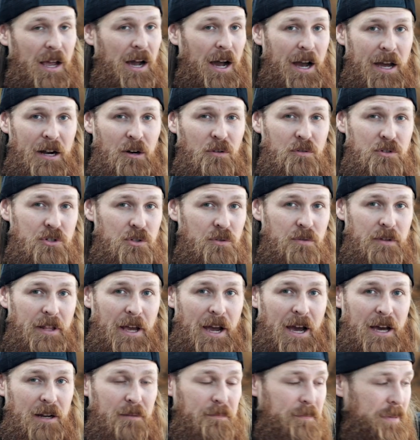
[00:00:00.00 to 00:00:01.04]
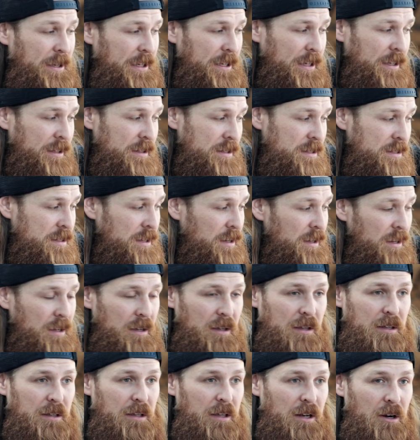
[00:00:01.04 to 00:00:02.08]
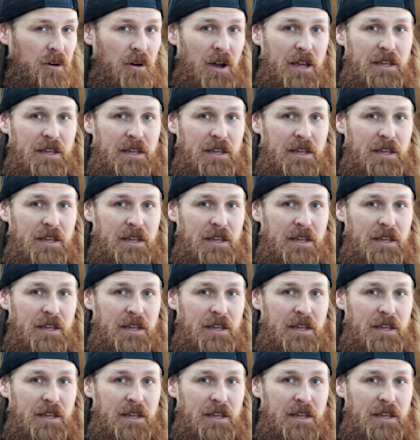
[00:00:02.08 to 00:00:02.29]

I don't do that because, you know,